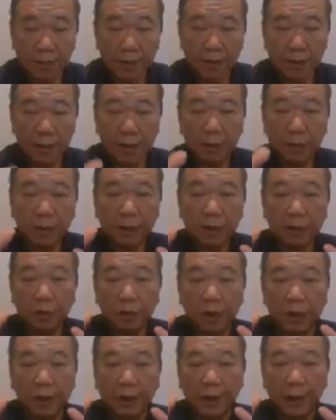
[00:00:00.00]
They wanted to
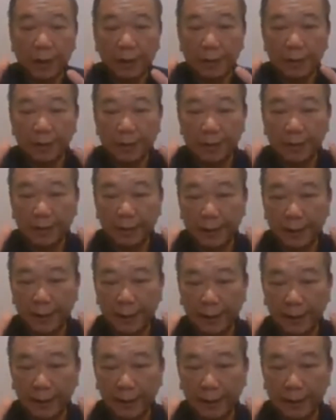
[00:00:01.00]
create this,
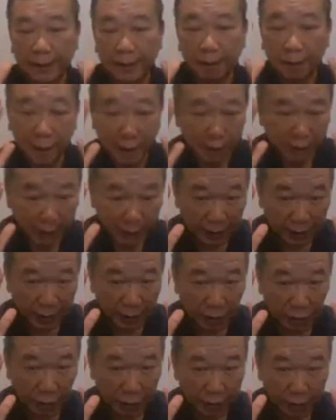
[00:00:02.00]
the military, you
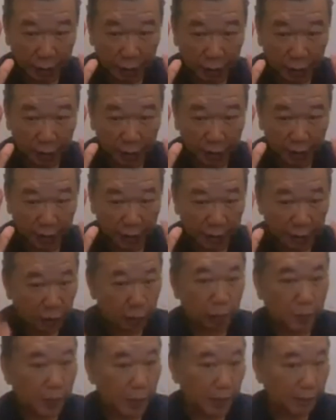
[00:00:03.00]
know, wanted to create a
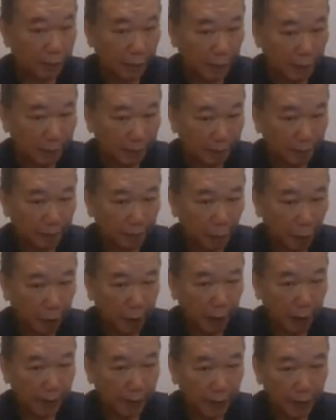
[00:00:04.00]
super army.
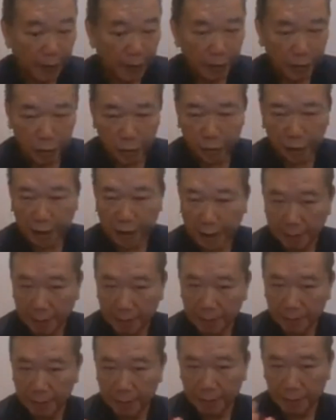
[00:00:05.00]
Okay, so they come
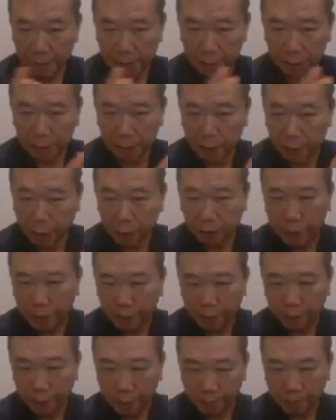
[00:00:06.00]
up with super
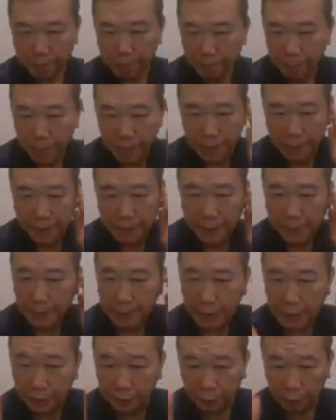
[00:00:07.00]
food. They said that
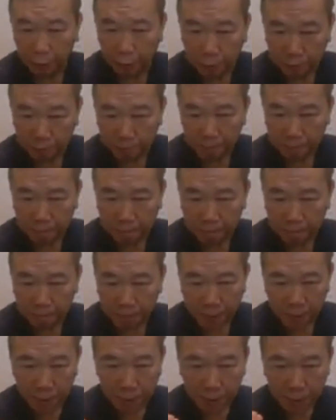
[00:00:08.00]
this food
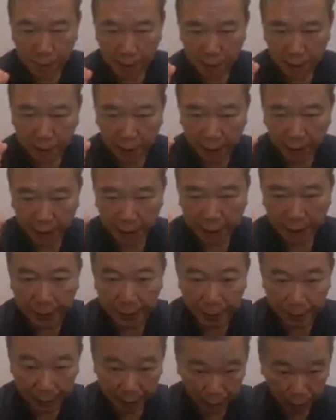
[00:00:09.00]
is can
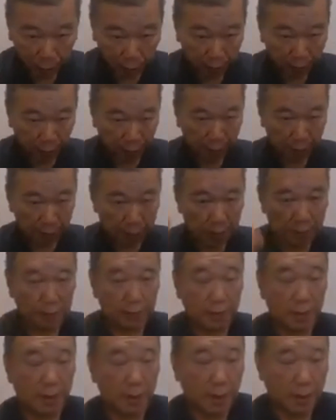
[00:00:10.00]
create a super
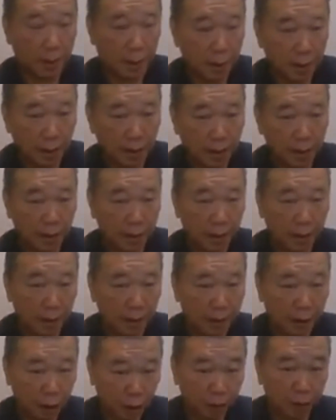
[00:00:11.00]

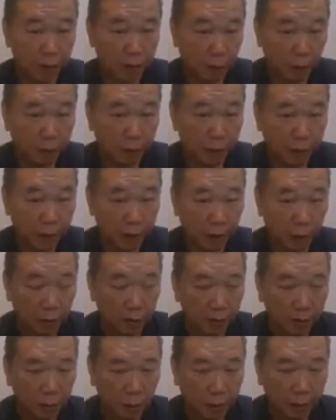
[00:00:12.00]
body, you
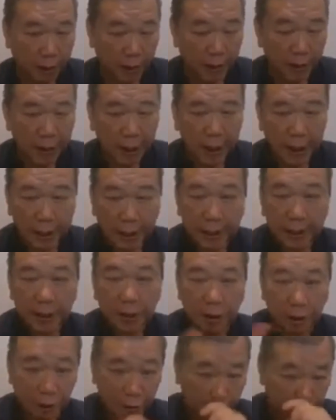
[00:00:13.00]
know. Okay, then they
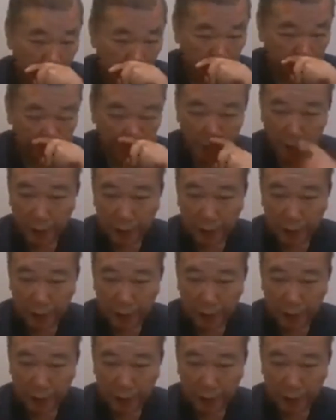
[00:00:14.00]
control.